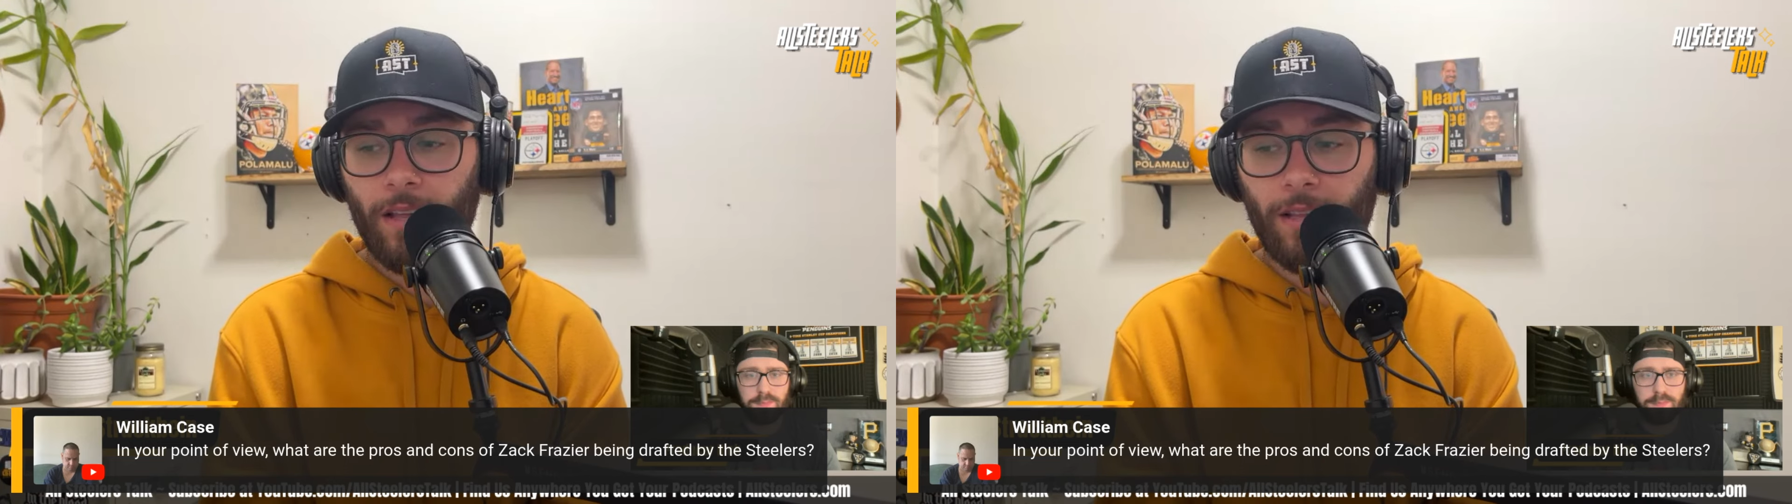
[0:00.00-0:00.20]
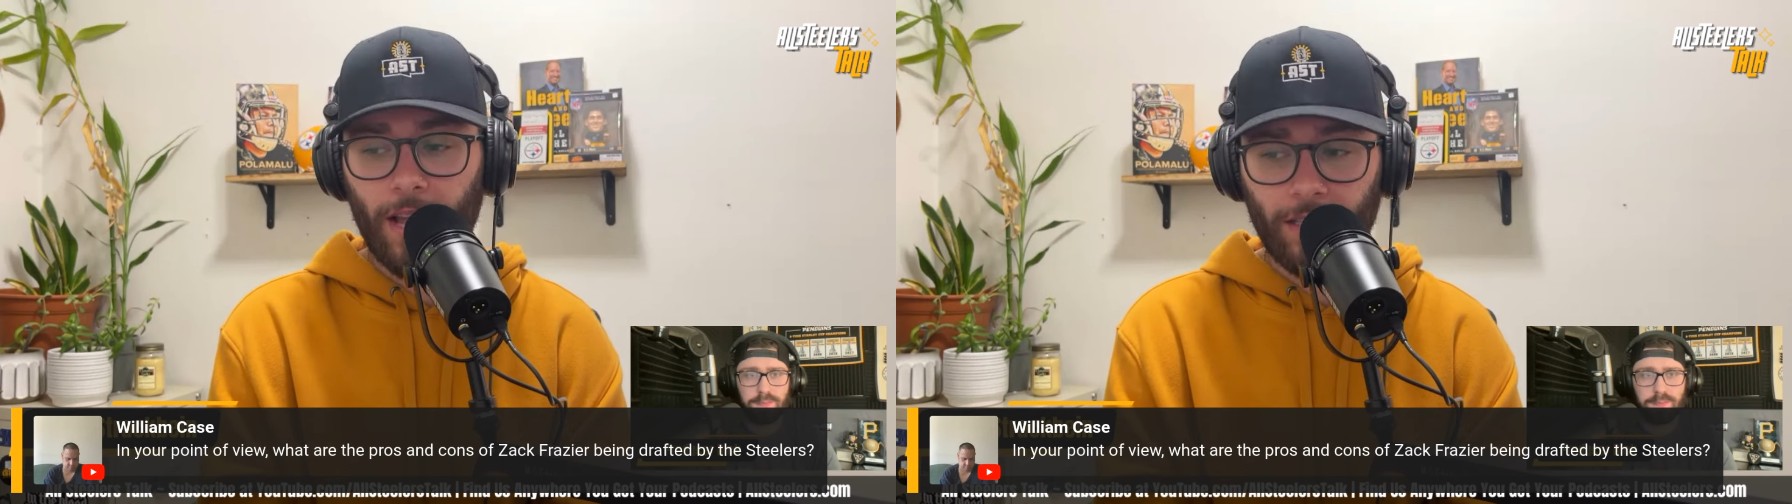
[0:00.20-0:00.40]

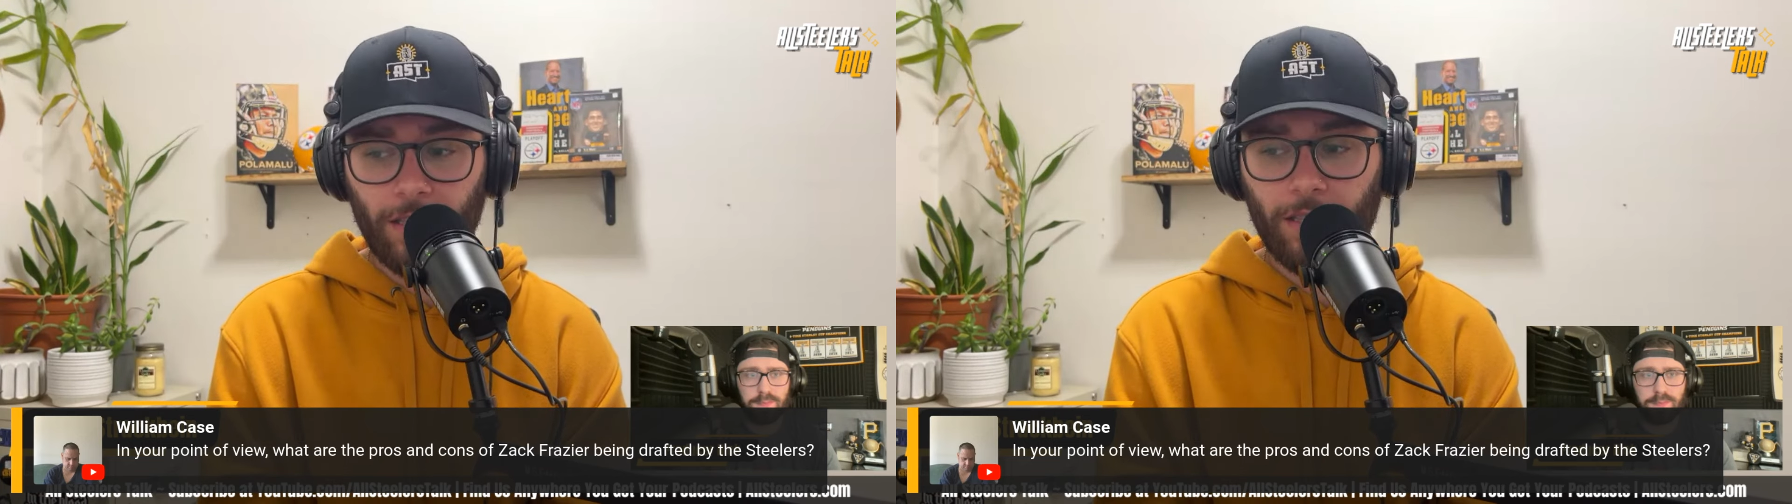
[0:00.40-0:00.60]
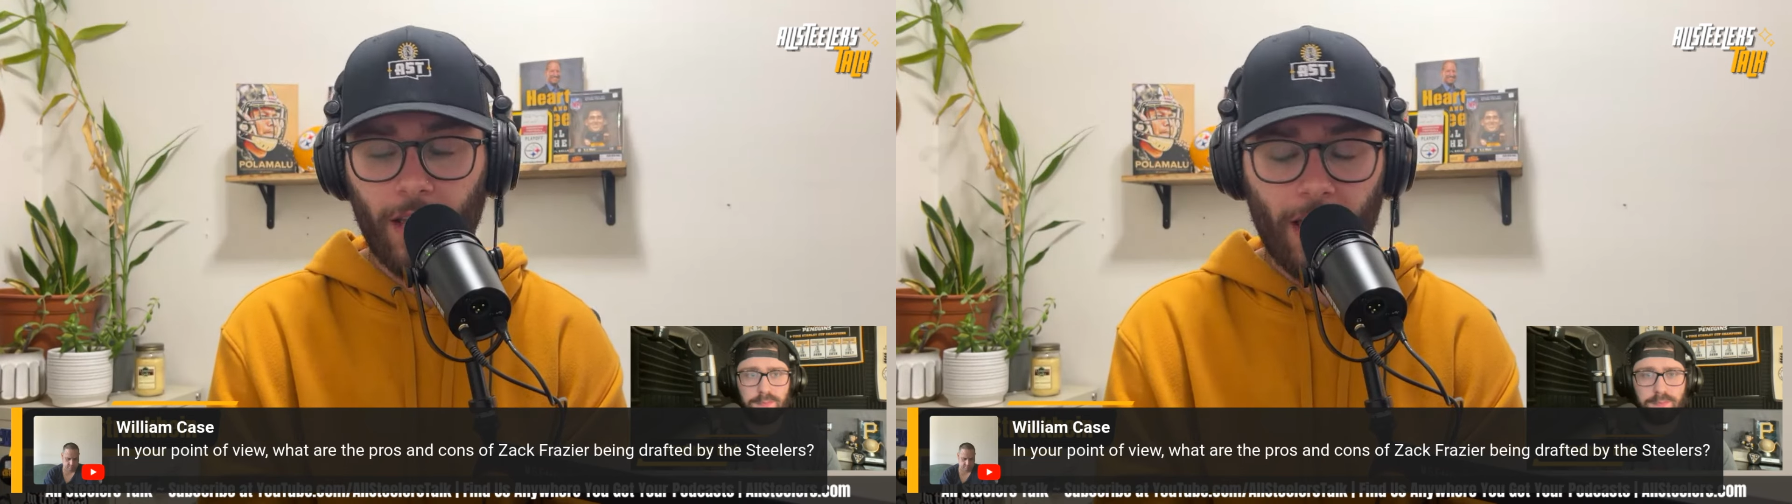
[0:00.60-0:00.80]

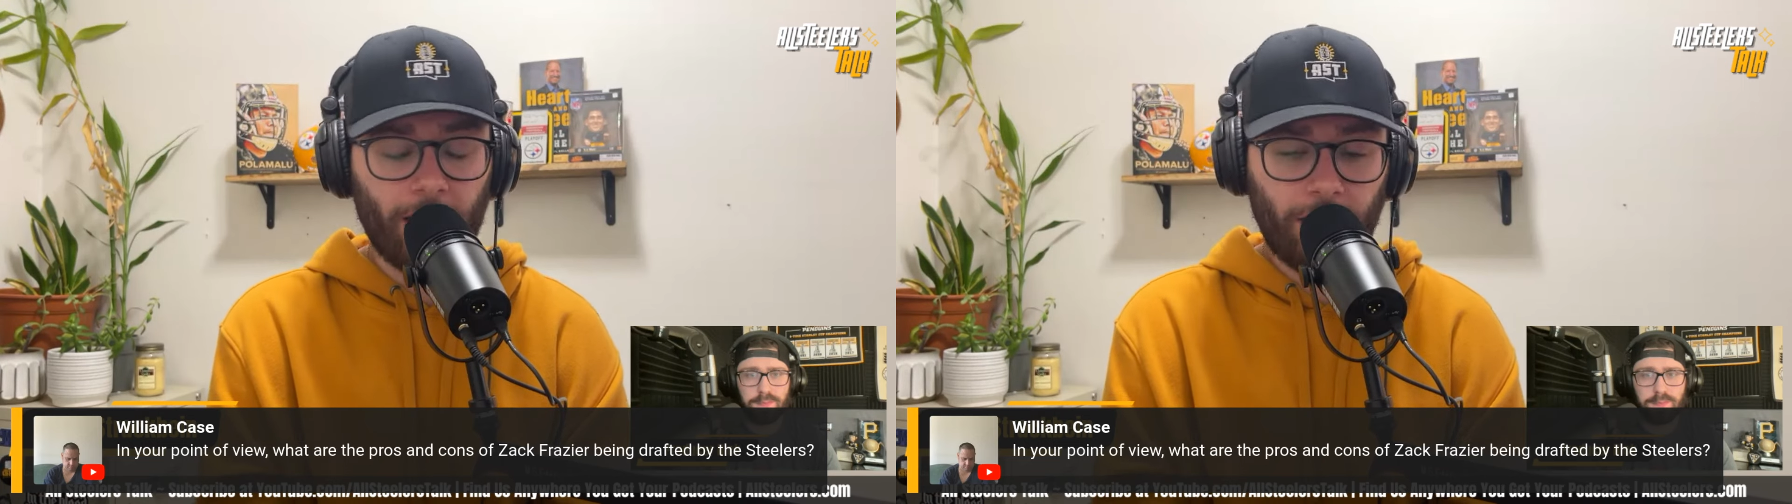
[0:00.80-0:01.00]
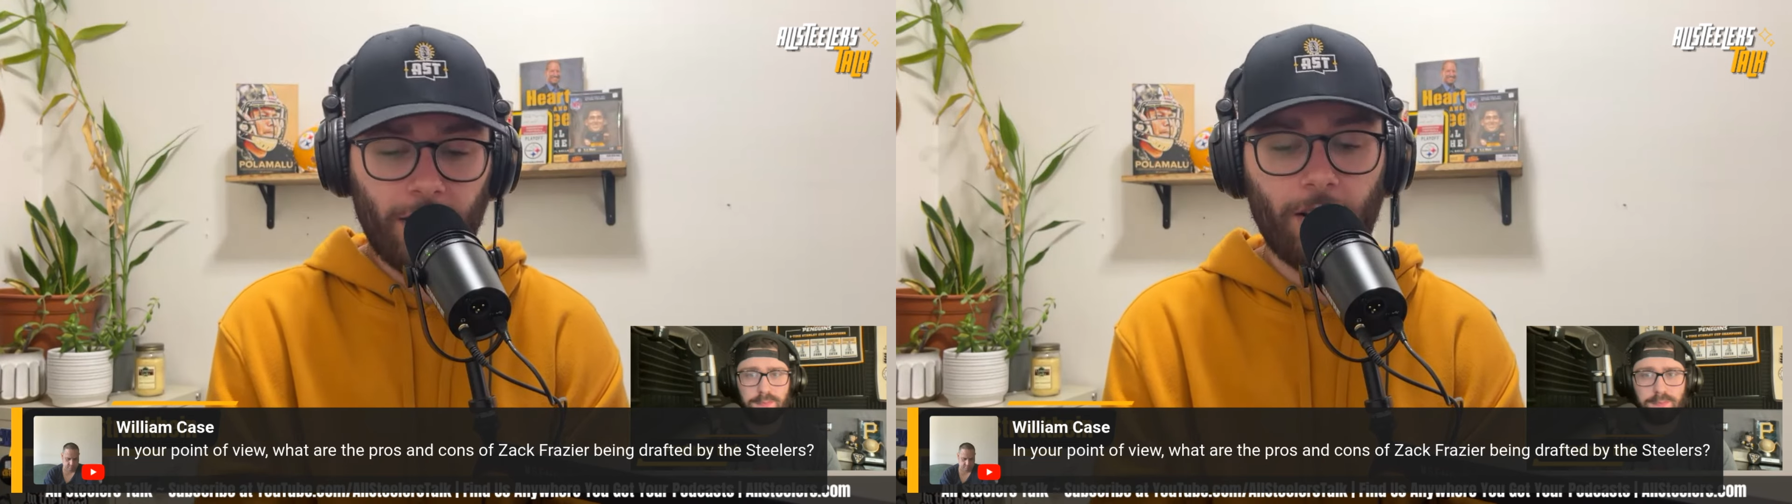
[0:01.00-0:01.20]
that's that
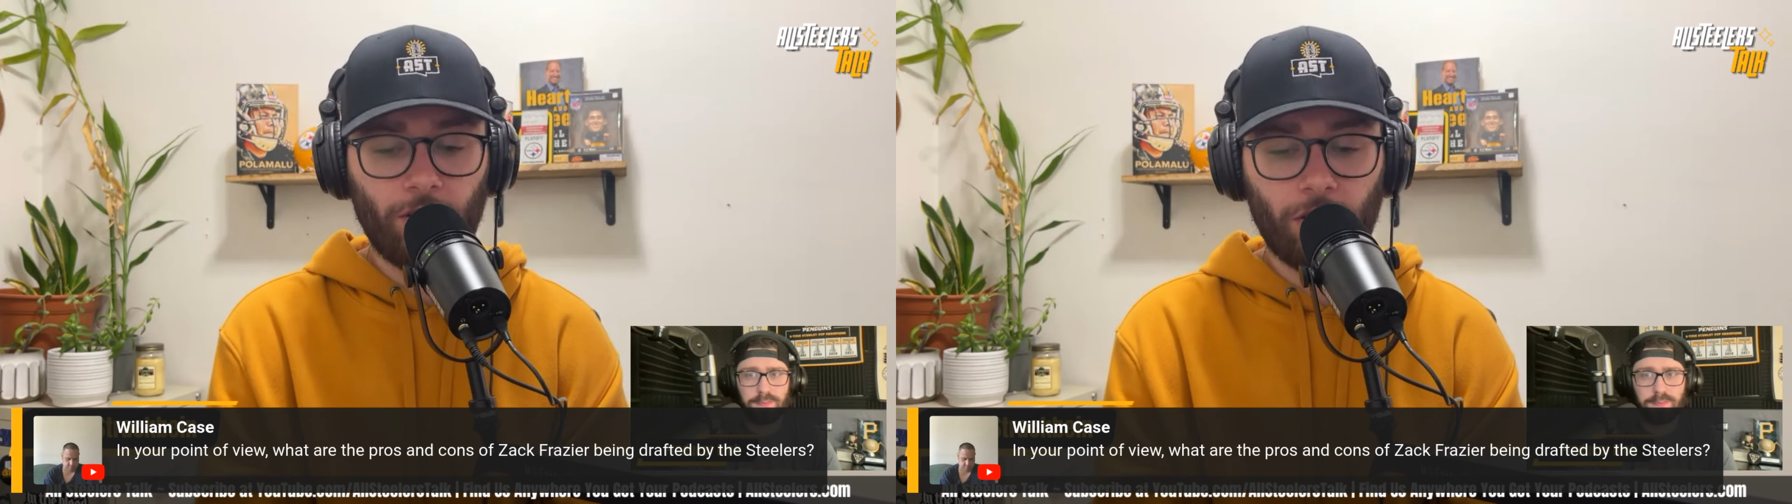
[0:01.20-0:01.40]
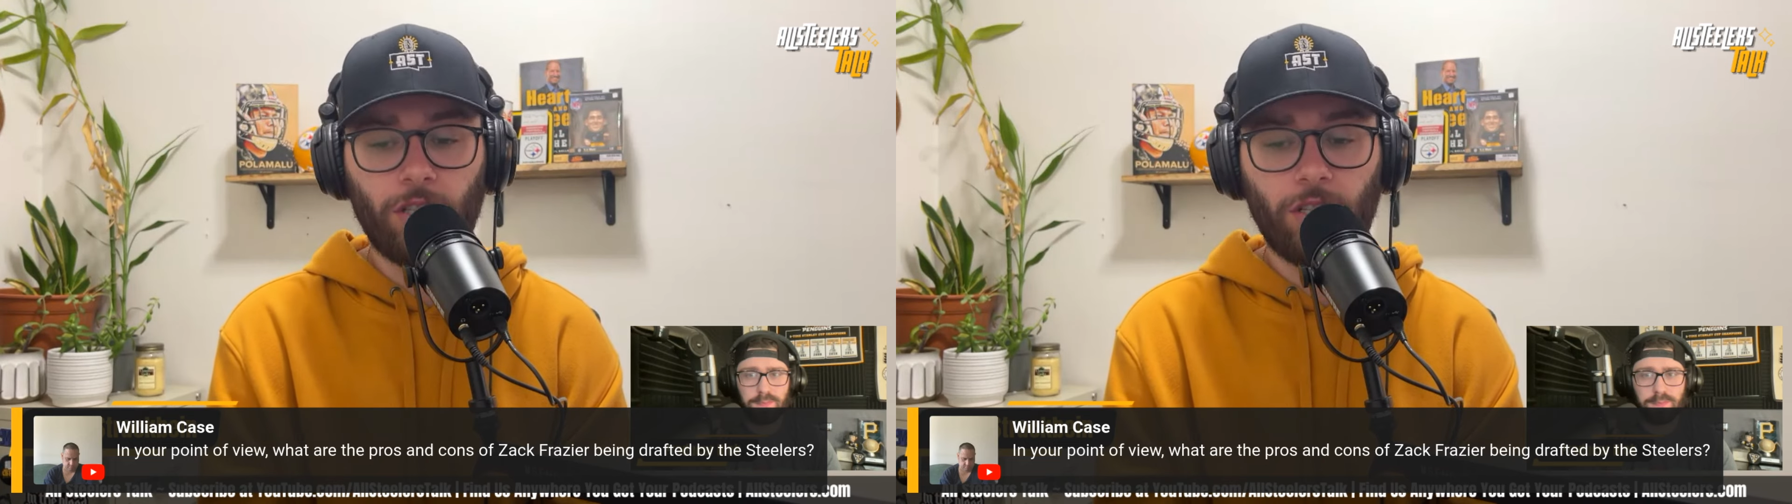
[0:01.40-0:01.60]

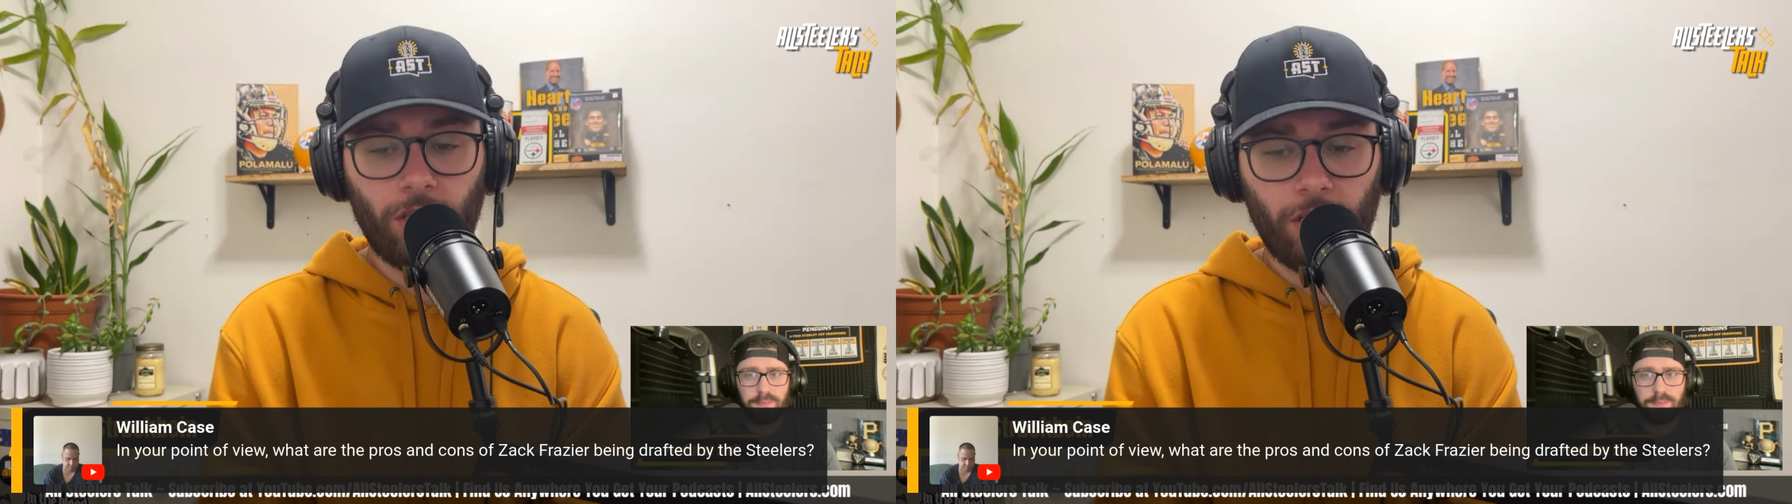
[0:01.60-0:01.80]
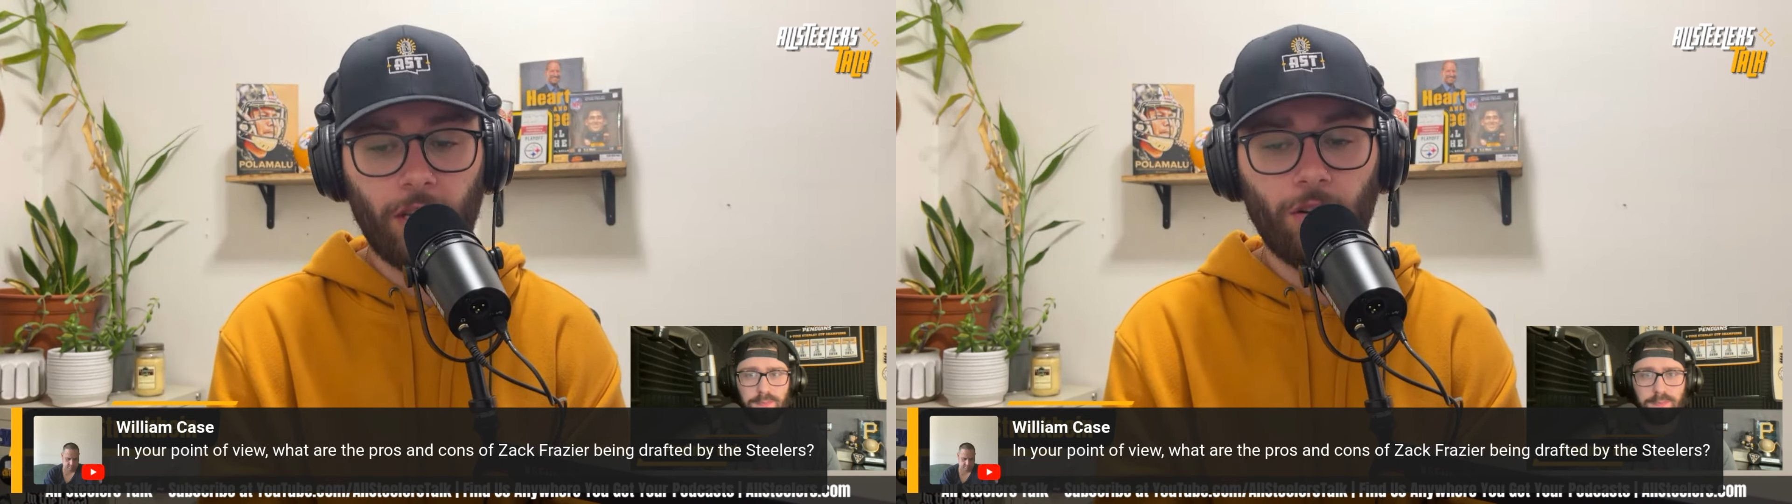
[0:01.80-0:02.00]
centers could
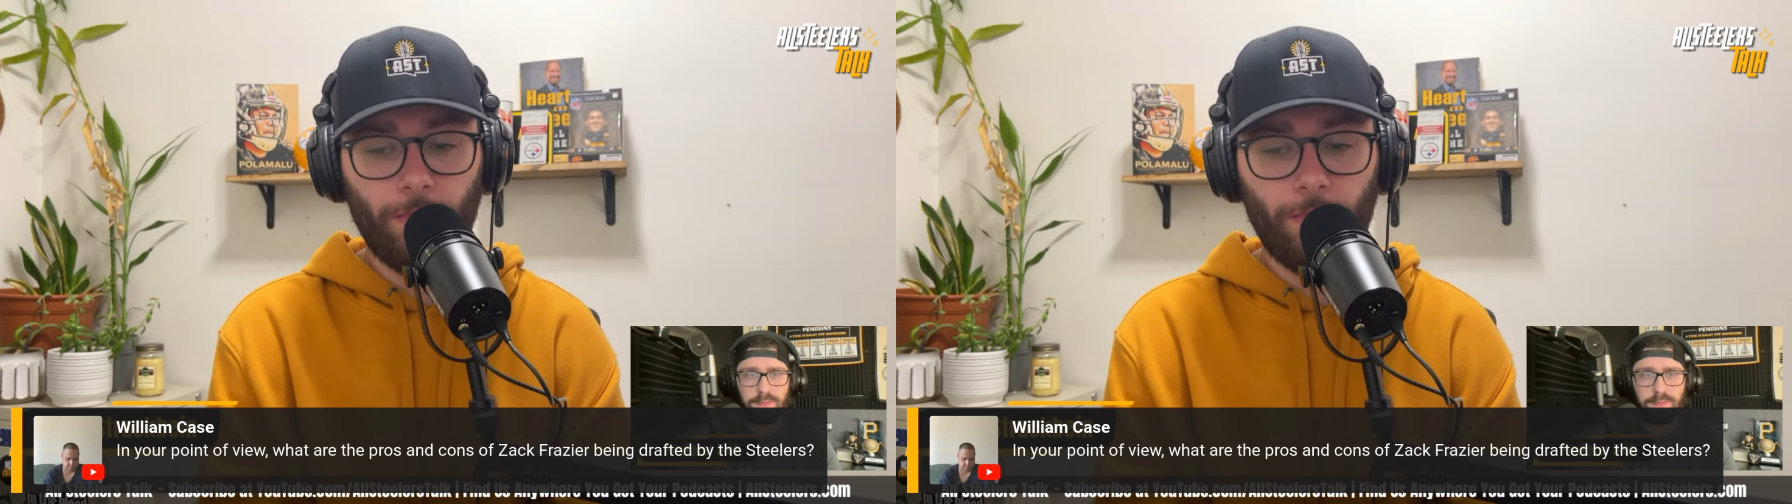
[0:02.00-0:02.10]
still